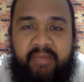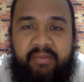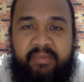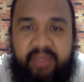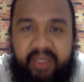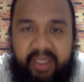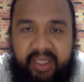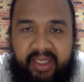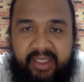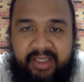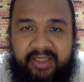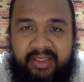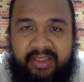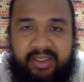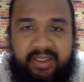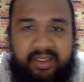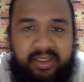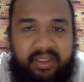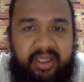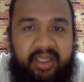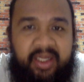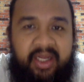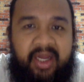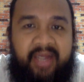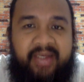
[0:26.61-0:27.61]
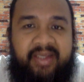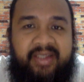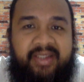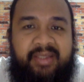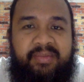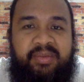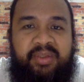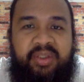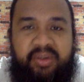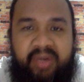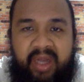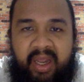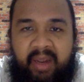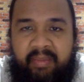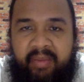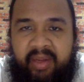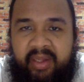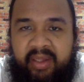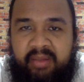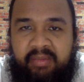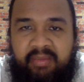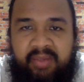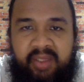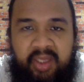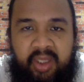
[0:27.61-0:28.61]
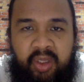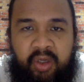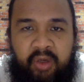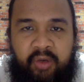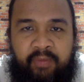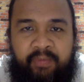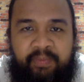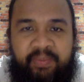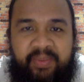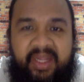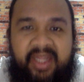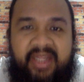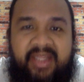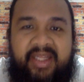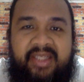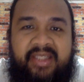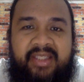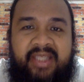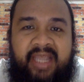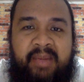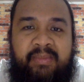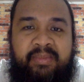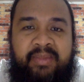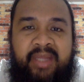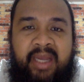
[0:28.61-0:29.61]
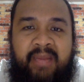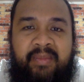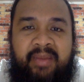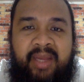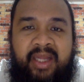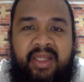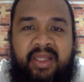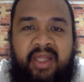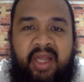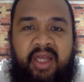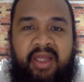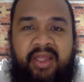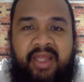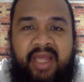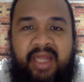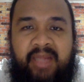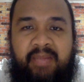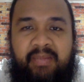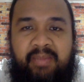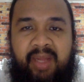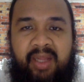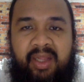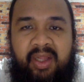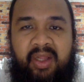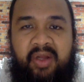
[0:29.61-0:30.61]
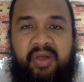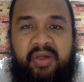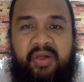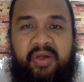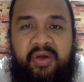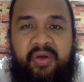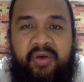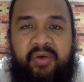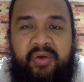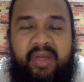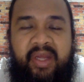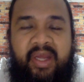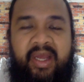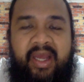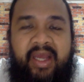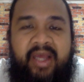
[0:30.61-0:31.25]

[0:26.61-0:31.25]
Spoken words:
Please click on the subscribe button below. At the same time, hit on that bell logo.